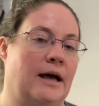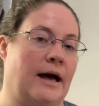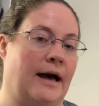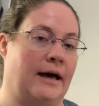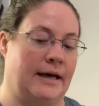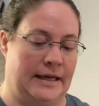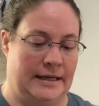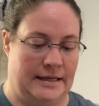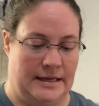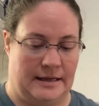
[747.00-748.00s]

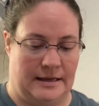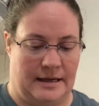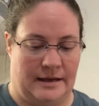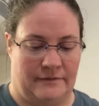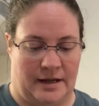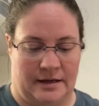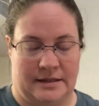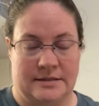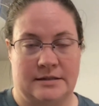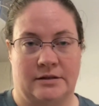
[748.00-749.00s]
I have not
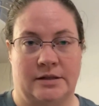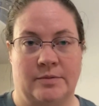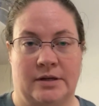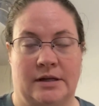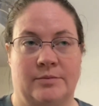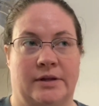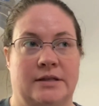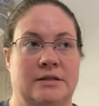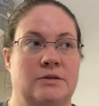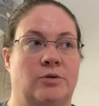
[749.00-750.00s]
necessarily been in
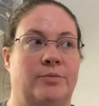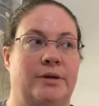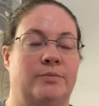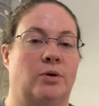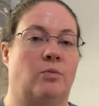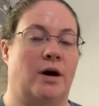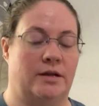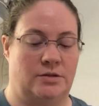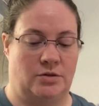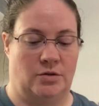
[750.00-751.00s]
places where people want
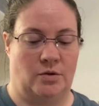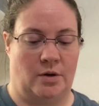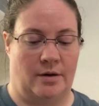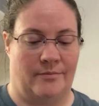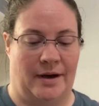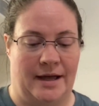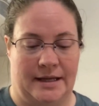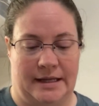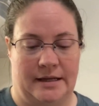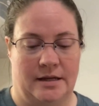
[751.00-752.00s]
to
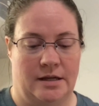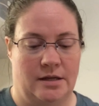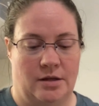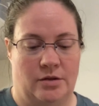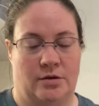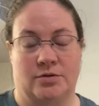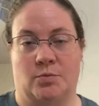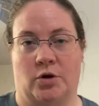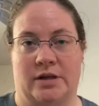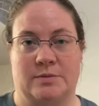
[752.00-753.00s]
buy those
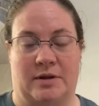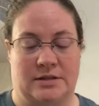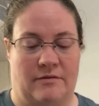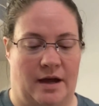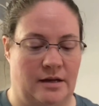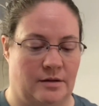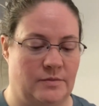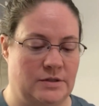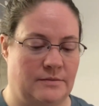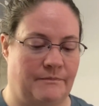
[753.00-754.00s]
more expensive
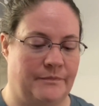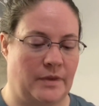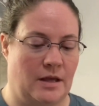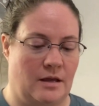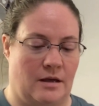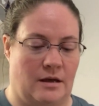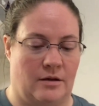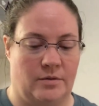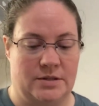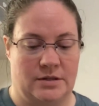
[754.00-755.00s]
items. A
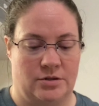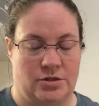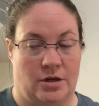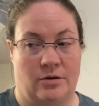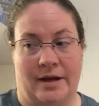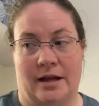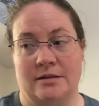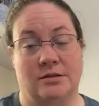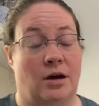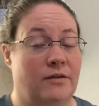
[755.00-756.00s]
recent show I got
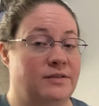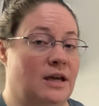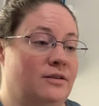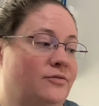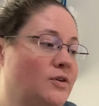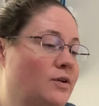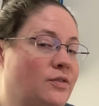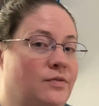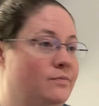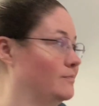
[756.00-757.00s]
scoffed at for
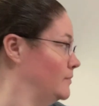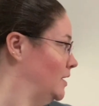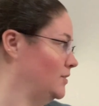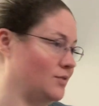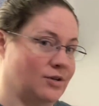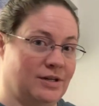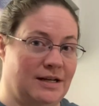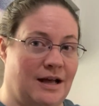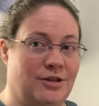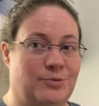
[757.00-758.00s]
my
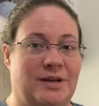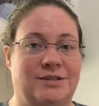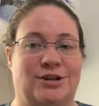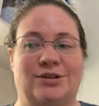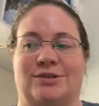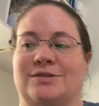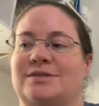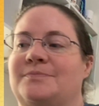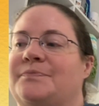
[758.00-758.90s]
$30 big turtles.